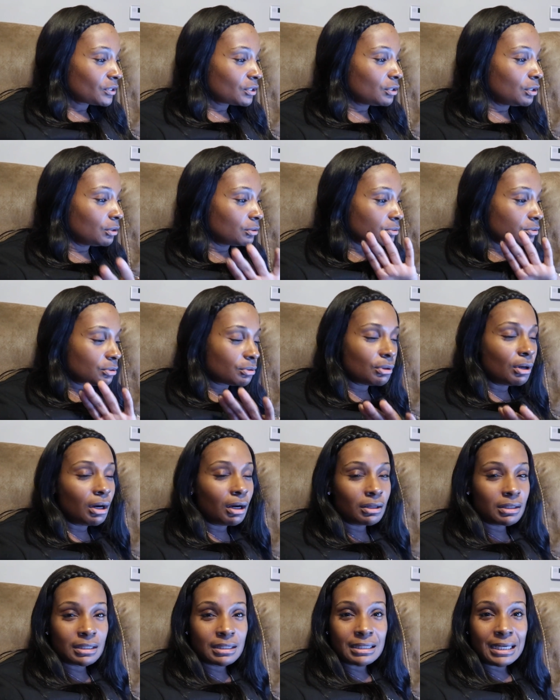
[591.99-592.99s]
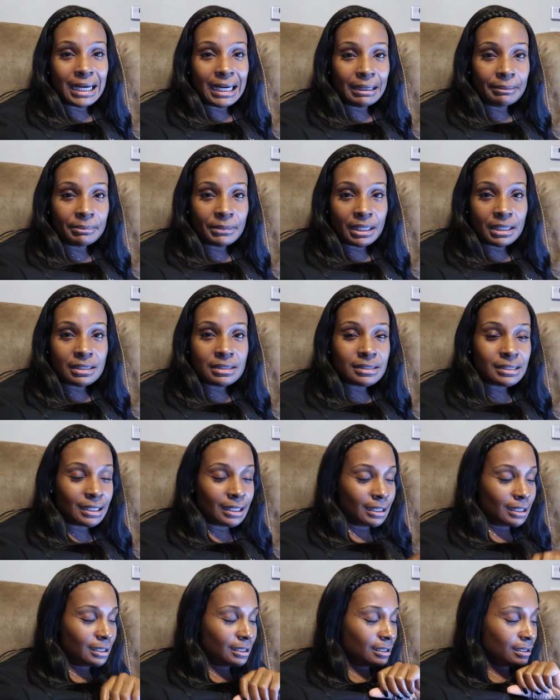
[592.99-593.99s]
go through all the comments
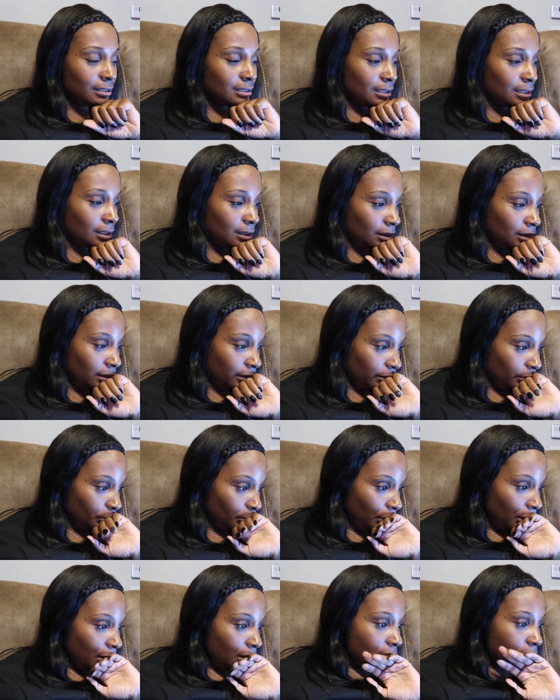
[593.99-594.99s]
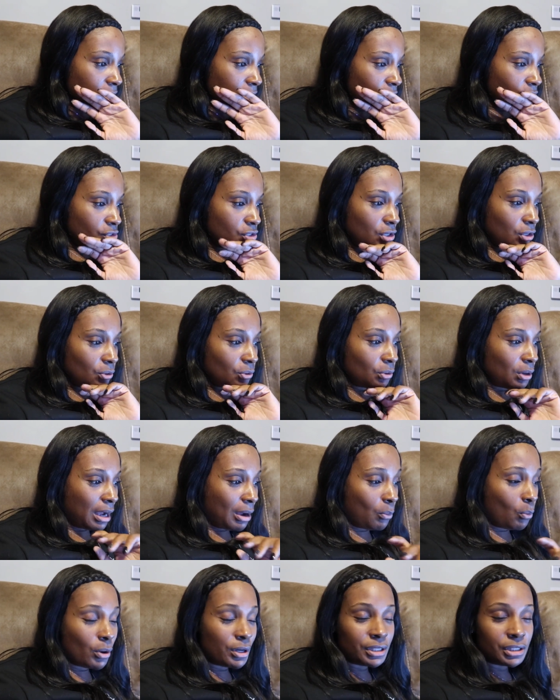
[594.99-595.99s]
and um, you know, I
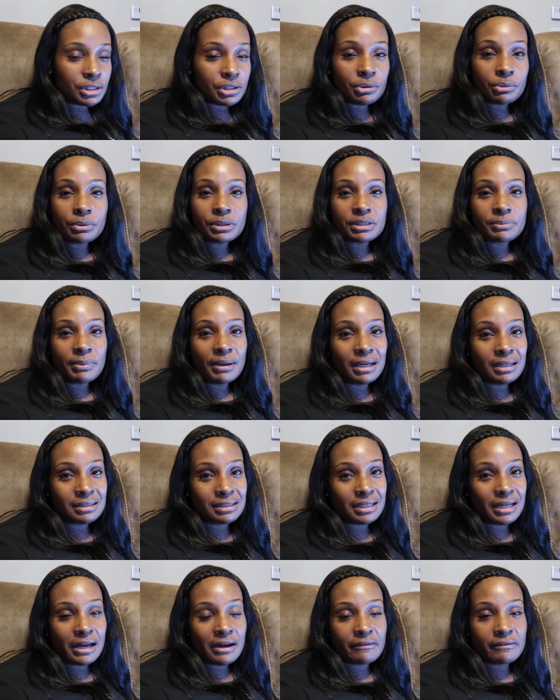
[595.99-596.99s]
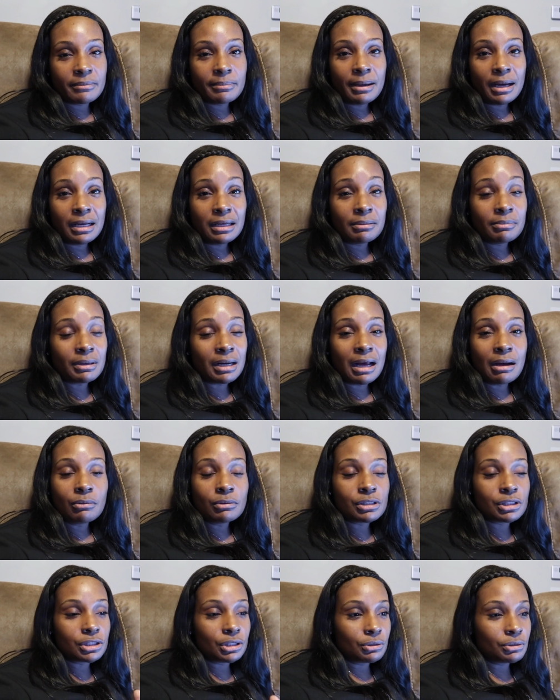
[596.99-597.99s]
wanted to respond to everybody, but I
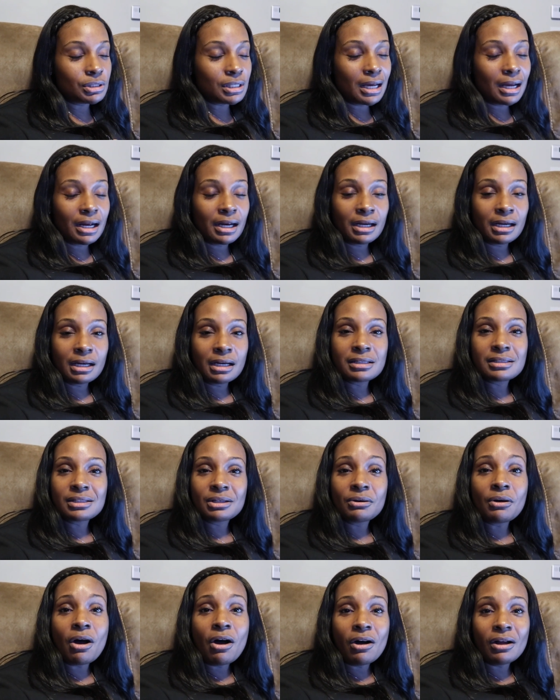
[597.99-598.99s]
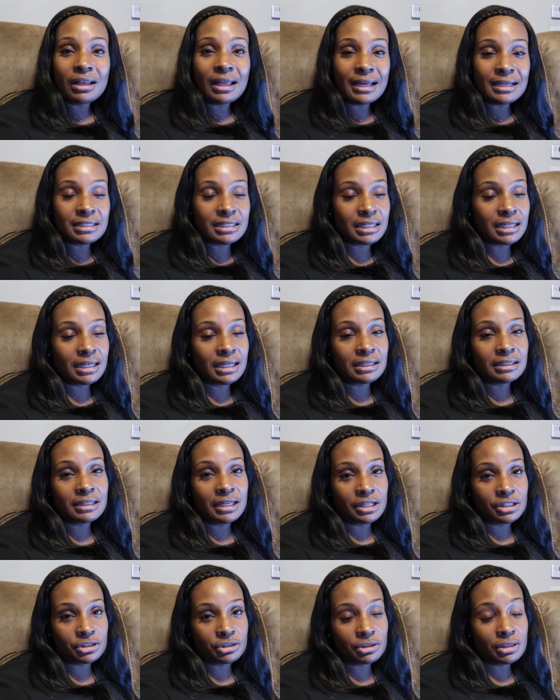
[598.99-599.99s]
was so tired. So all I did
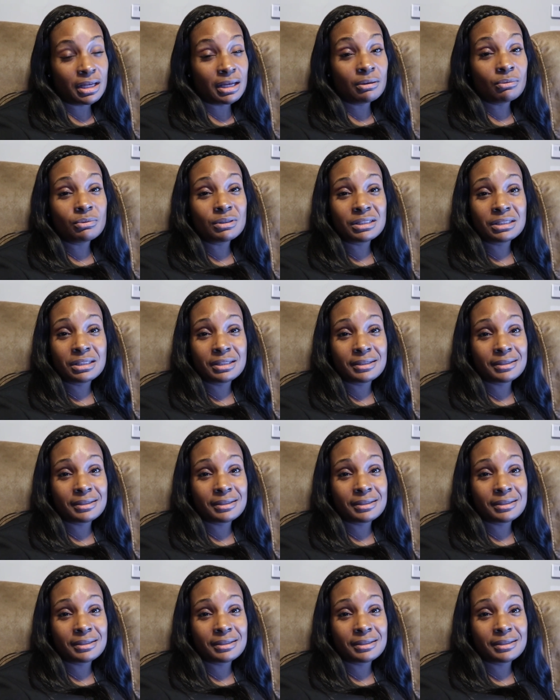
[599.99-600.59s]
yesterday was